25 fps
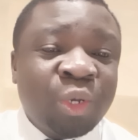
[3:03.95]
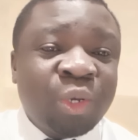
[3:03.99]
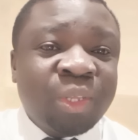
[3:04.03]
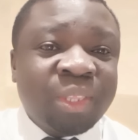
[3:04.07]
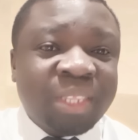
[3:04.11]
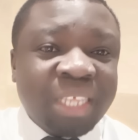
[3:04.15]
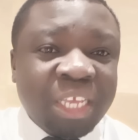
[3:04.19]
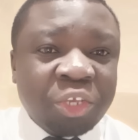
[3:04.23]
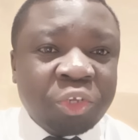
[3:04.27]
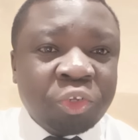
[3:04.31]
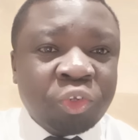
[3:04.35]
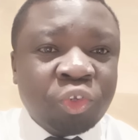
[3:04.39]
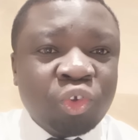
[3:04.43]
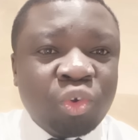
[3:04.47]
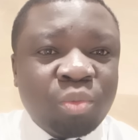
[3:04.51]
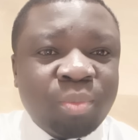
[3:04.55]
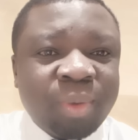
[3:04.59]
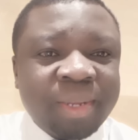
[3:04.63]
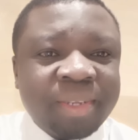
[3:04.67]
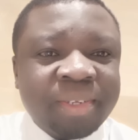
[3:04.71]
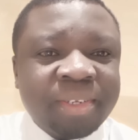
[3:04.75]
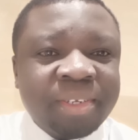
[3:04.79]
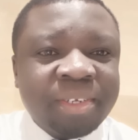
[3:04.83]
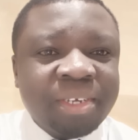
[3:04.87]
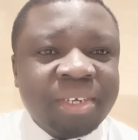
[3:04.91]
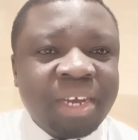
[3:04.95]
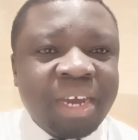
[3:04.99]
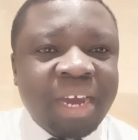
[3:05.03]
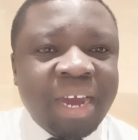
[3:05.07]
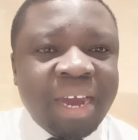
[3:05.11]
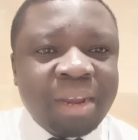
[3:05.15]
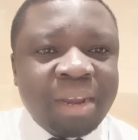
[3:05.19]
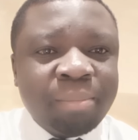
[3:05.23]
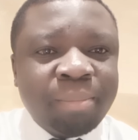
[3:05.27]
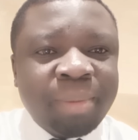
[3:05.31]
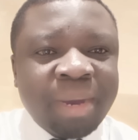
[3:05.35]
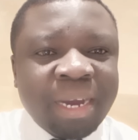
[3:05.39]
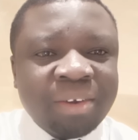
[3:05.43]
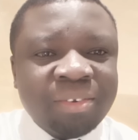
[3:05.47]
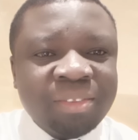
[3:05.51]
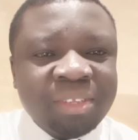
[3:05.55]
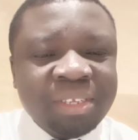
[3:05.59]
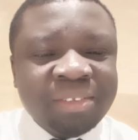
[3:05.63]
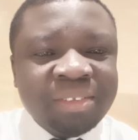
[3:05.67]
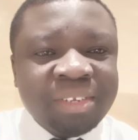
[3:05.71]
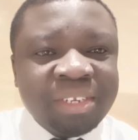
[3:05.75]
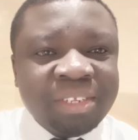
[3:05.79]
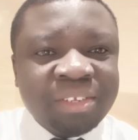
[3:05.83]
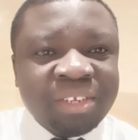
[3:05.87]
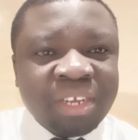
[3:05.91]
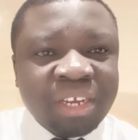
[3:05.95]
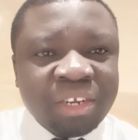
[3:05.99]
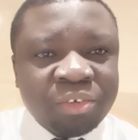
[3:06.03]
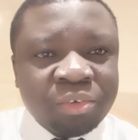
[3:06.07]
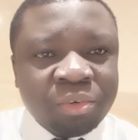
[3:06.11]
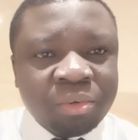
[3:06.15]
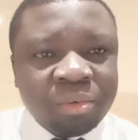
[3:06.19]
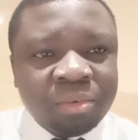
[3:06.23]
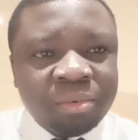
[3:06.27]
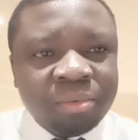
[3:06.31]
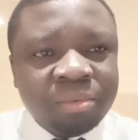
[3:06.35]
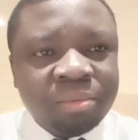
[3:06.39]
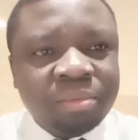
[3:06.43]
Thank you so much. And back to this discussion.